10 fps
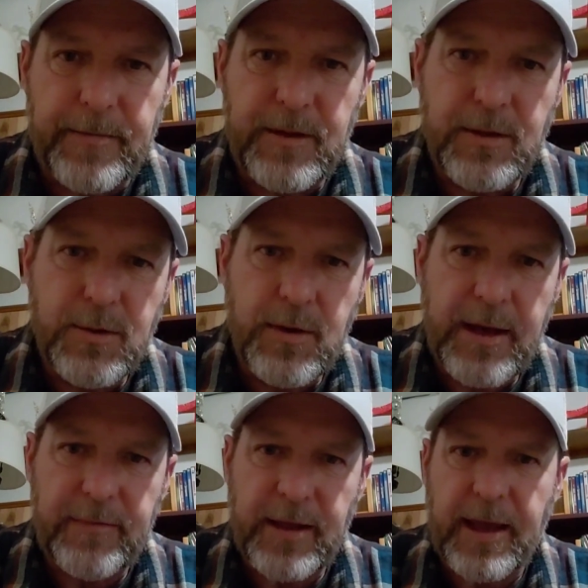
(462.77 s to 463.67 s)
you
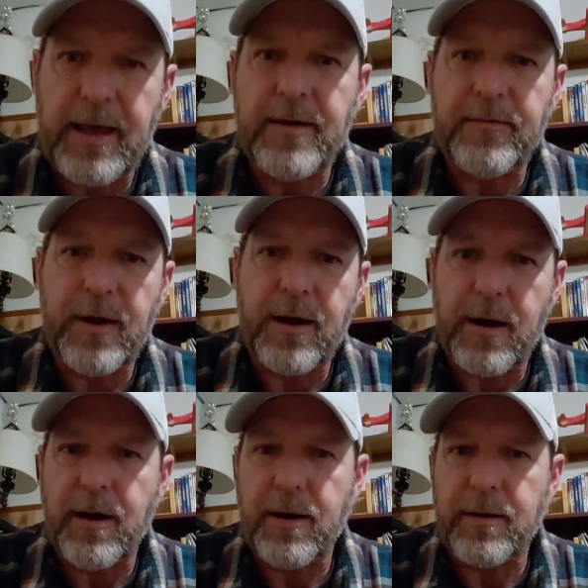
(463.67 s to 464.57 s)
have to have a
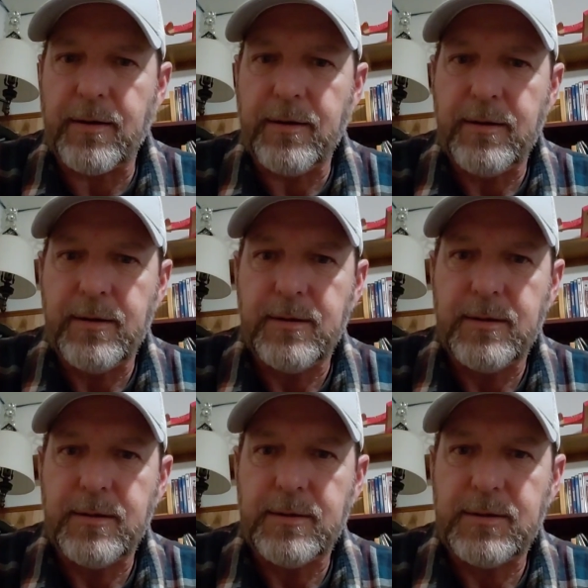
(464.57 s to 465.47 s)
hard
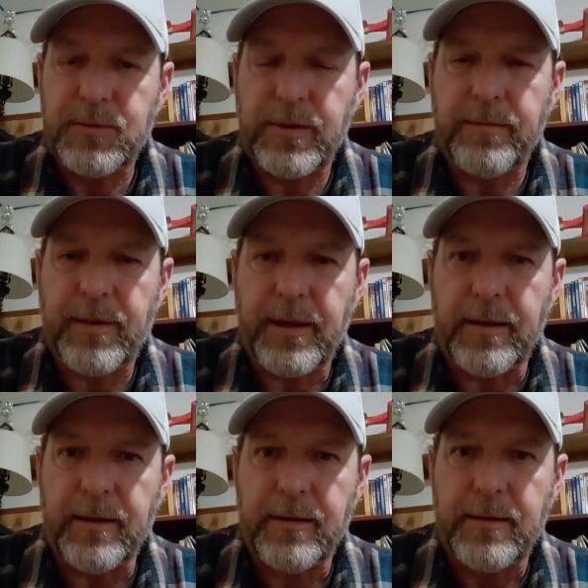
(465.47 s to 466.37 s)
swim bait
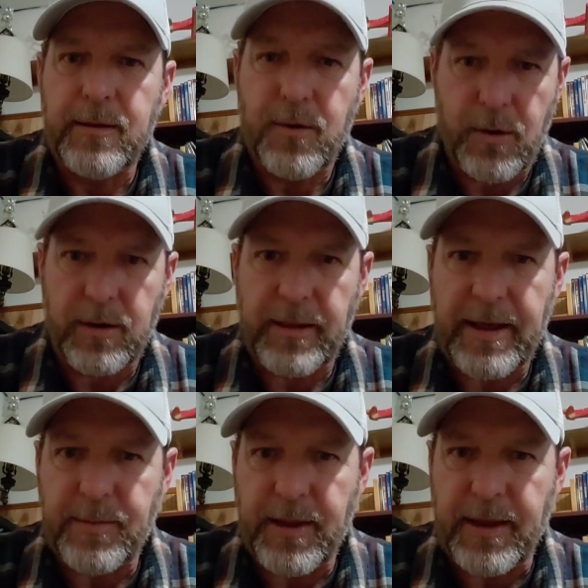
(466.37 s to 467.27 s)
or
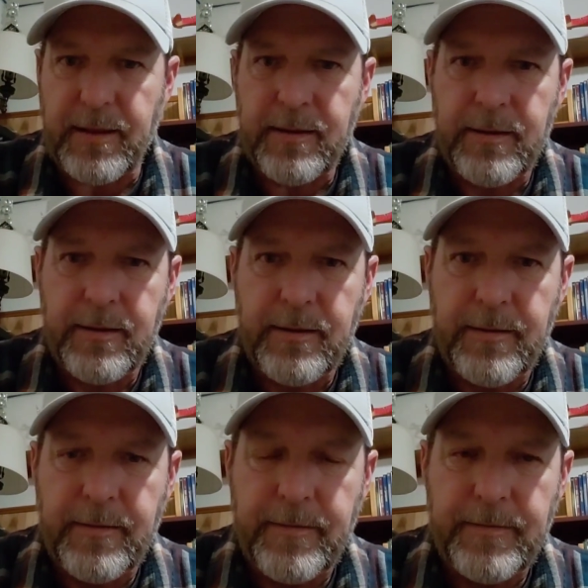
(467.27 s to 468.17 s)
glide bait.
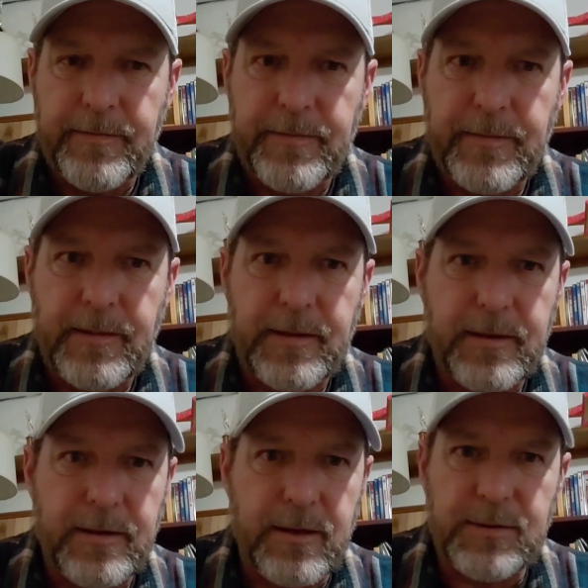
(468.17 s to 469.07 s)

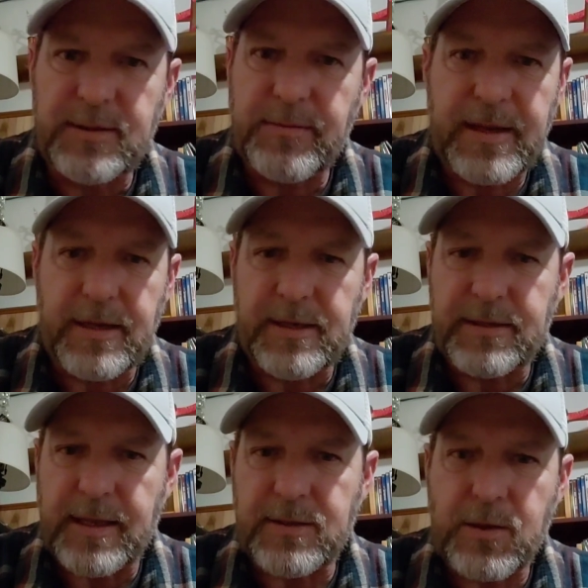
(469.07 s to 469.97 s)
You know, it doesn't make any
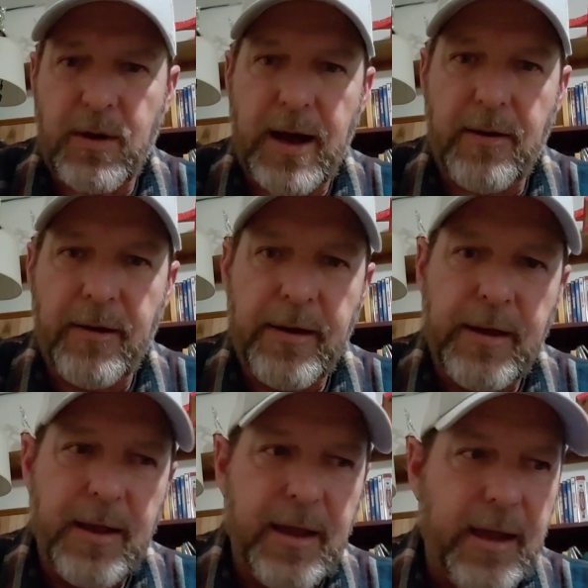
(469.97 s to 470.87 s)
sense to go out
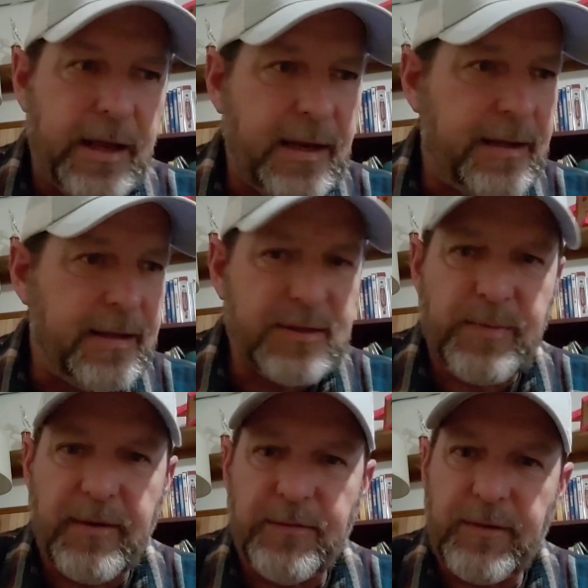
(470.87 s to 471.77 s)
and you
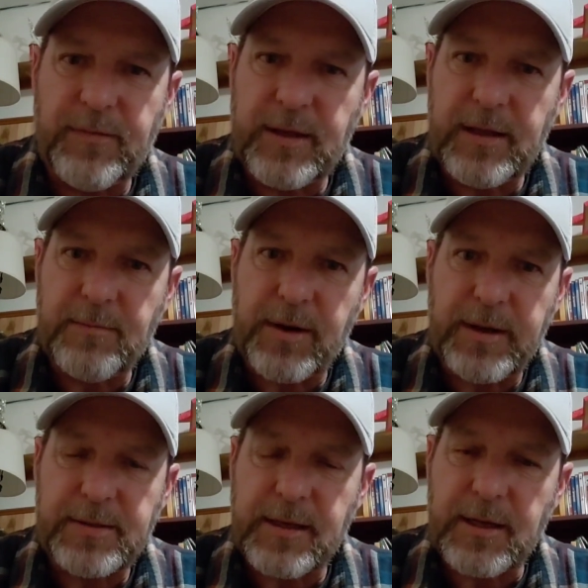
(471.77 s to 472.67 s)
spend
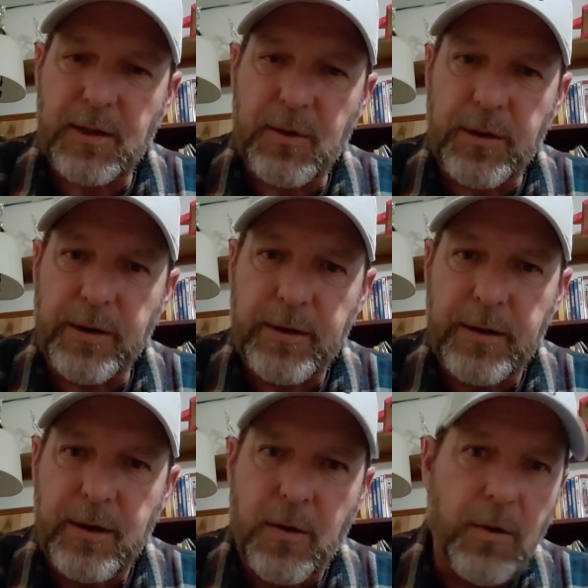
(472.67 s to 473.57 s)
$15 on a lure
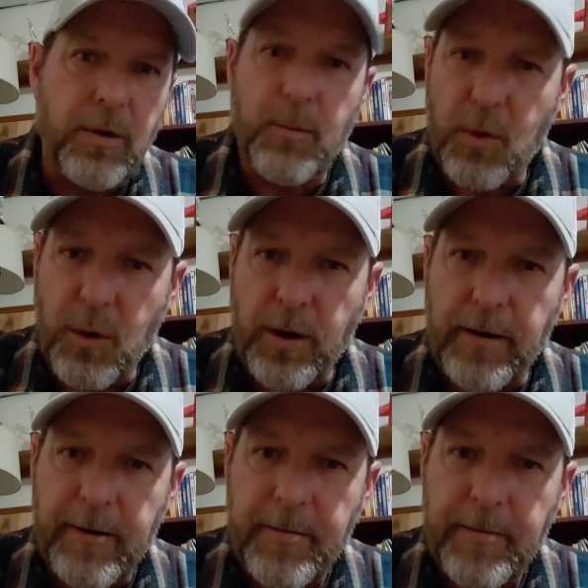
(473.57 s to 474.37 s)
or more,